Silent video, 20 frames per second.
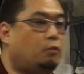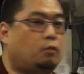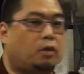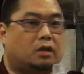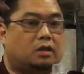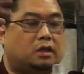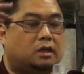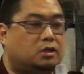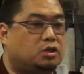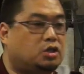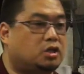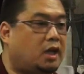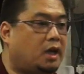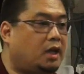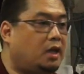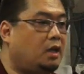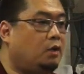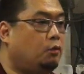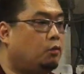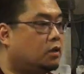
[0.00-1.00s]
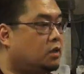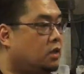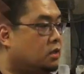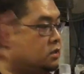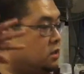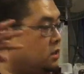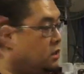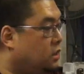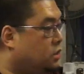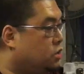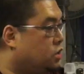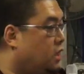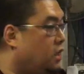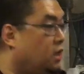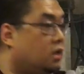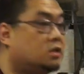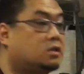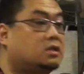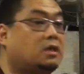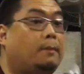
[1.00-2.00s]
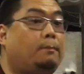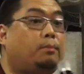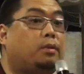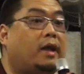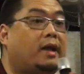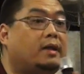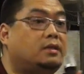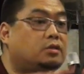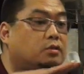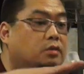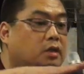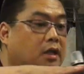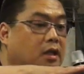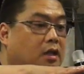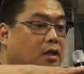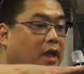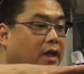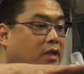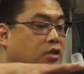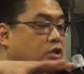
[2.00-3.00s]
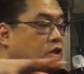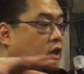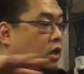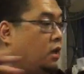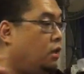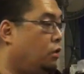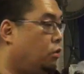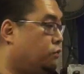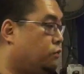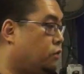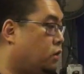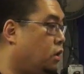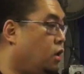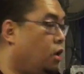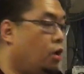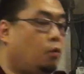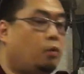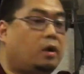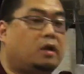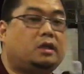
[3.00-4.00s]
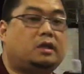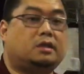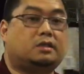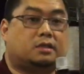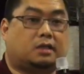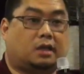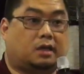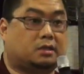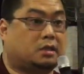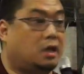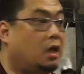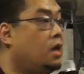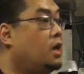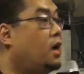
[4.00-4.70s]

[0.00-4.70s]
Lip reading: what needs shading, what doesn't need shading, because some plants you need a light shading over it. What needs sticks.